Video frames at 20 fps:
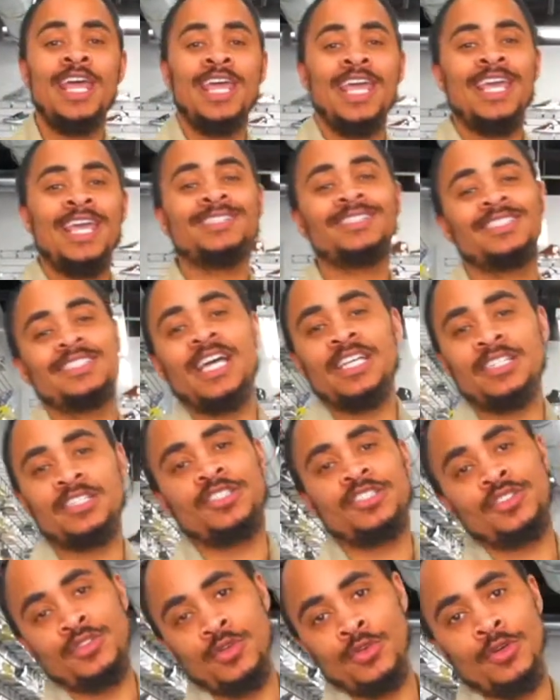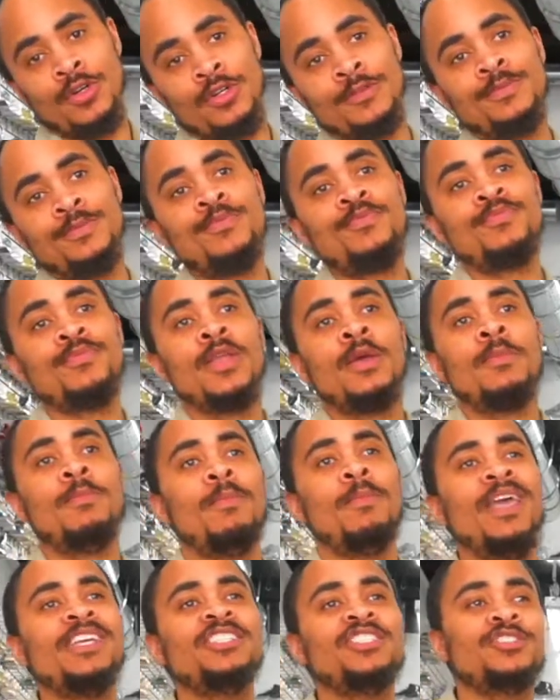inside the store.
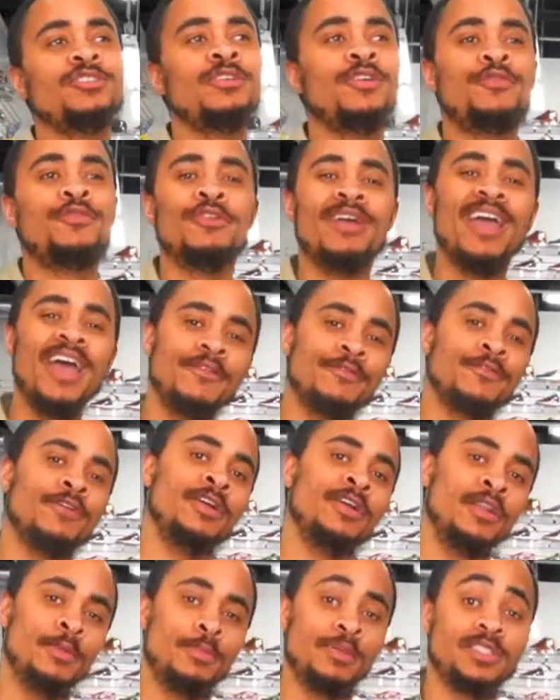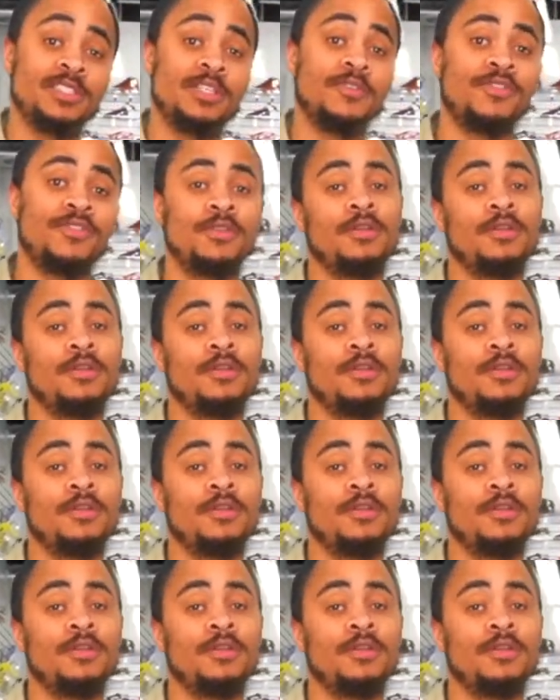Make sure if you're ever in the Pacific